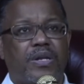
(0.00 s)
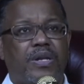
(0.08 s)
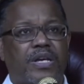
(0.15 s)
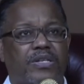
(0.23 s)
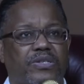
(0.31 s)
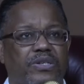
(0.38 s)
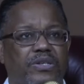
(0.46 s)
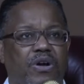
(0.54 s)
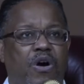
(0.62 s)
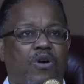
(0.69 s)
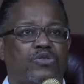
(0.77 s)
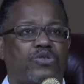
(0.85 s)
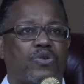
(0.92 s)
Nixon
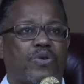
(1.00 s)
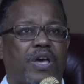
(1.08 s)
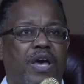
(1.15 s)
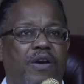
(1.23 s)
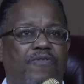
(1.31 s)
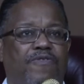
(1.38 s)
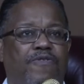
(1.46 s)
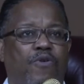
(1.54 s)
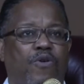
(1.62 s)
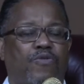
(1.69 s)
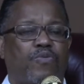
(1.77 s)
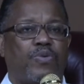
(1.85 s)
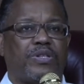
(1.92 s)
also came
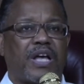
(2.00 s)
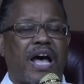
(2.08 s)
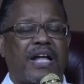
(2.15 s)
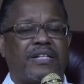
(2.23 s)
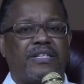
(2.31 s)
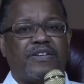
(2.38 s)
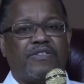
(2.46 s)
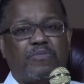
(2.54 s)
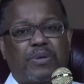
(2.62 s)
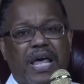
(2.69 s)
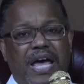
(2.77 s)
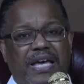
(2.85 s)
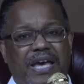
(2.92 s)
forth with the idea of
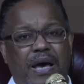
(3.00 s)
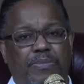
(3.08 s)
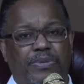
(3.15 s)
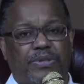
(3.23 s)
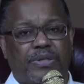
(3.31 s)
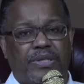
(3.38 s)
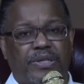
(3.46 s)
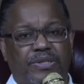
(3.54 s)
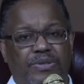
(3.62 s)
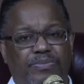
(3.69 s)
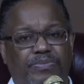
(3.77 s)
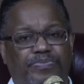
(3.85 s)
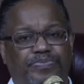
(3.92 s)
black
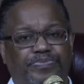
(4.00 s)
capitalism.